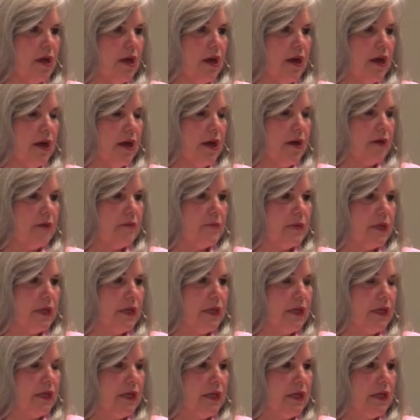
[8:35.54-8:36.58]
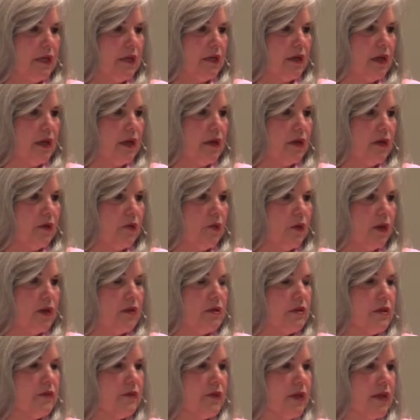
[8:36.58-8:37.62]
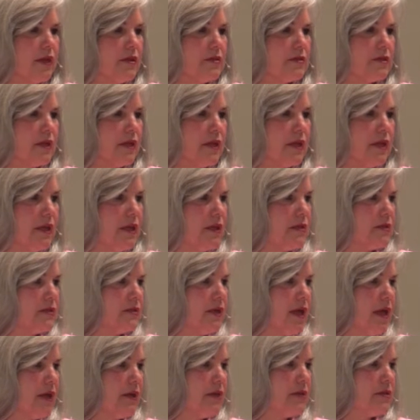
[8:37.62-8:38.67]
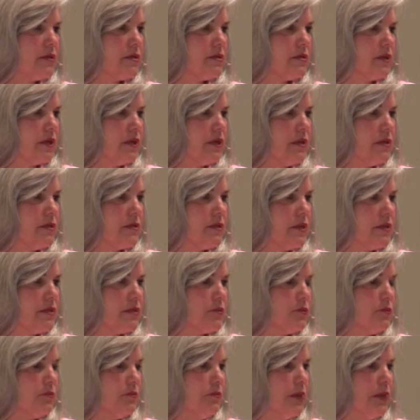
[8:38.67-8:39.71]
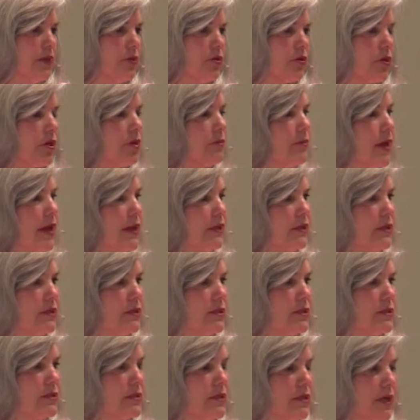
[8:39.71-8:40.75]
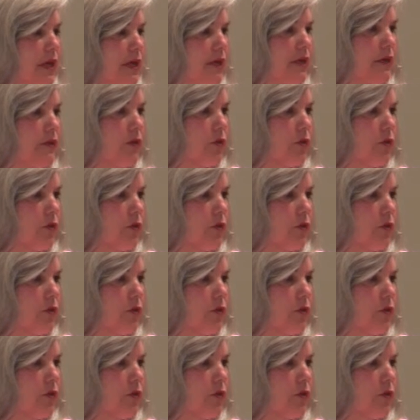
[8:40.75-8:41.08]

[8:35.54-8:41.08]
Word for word: Um, he one of the things that he has done is, is as men are commanded to study